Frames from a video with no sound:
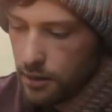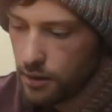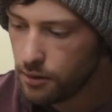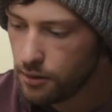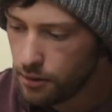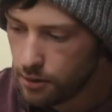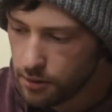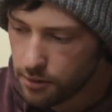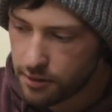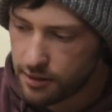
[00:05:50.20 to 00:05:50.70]
to
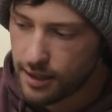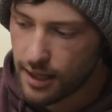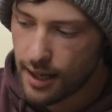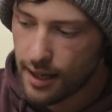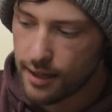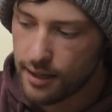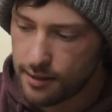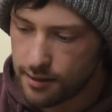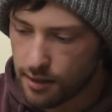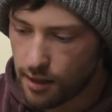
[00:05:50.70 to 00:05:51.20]
use
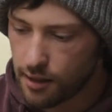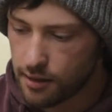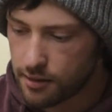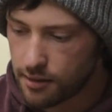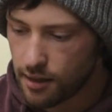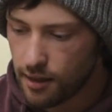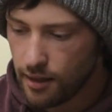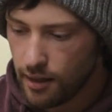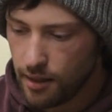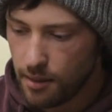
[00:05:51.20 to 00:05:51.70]
that
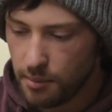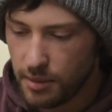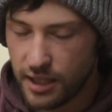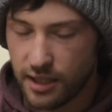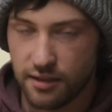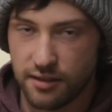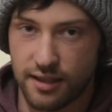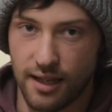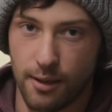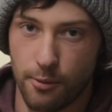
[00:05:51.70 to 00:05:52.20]
exhaust
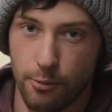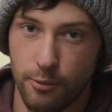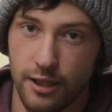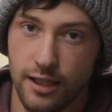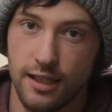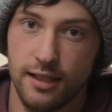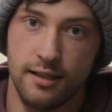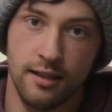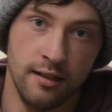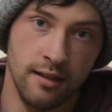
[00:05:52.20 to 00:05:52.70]
because I
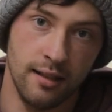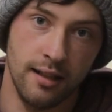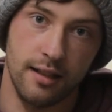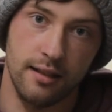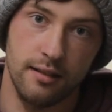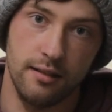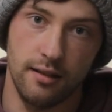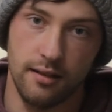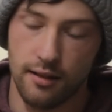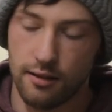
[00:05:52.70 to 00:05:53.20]
really didn't
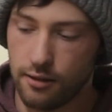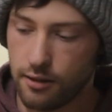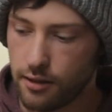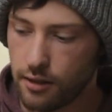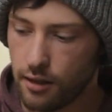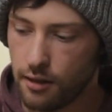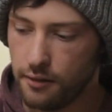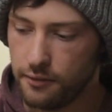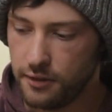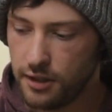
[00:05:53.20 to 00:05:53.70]
like the look
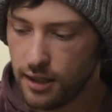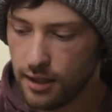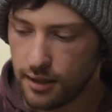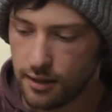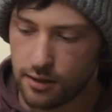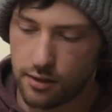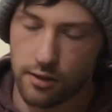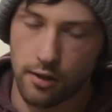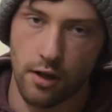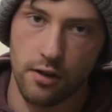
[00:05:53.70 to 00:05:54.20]
of the
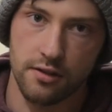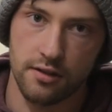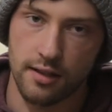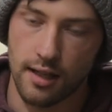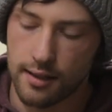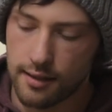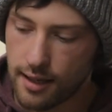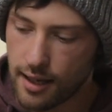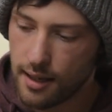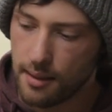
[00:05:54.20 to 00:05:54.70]
exhaust
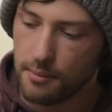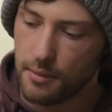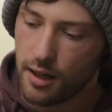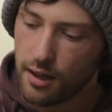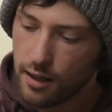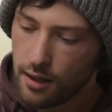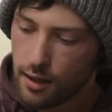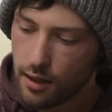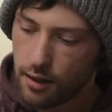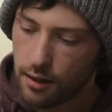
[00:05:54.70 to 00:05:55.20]
that came
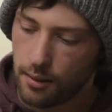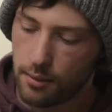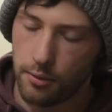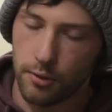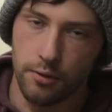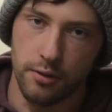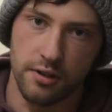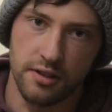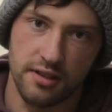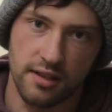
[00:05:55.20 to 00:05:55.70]

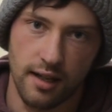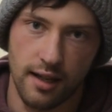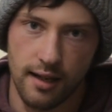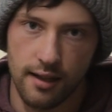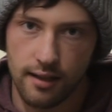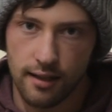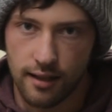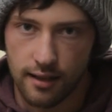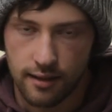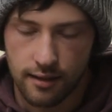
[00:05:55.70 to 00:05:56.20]
through the
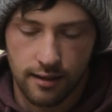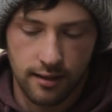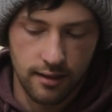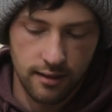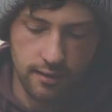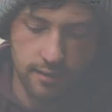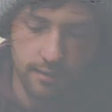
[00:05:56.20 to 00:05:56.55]
side. I think